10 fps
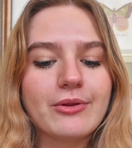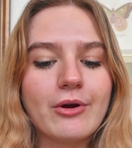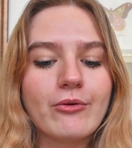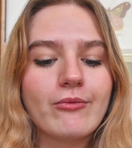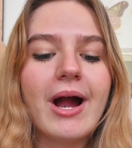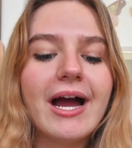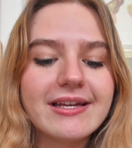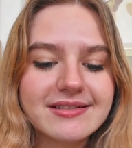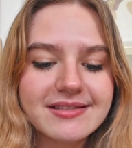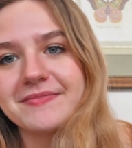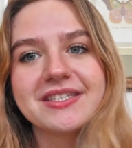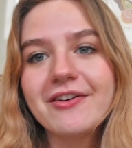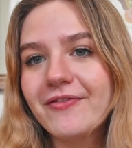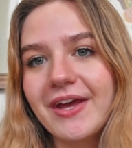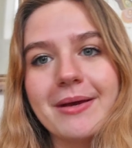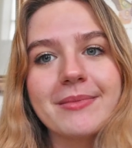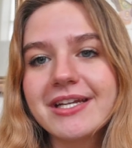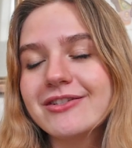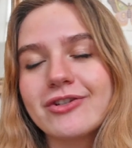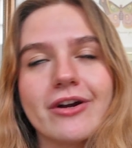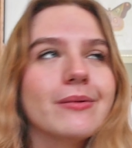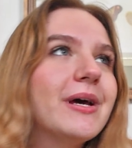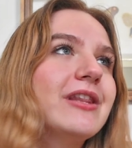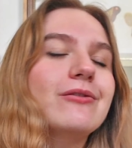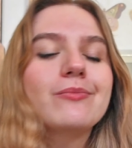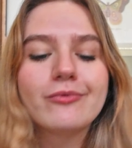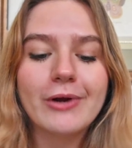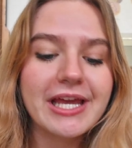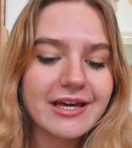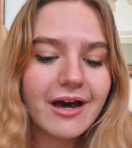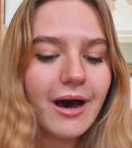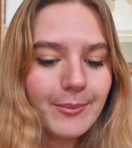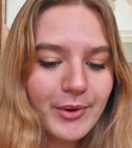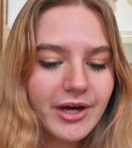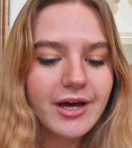their rise to fame and stardom and their break up.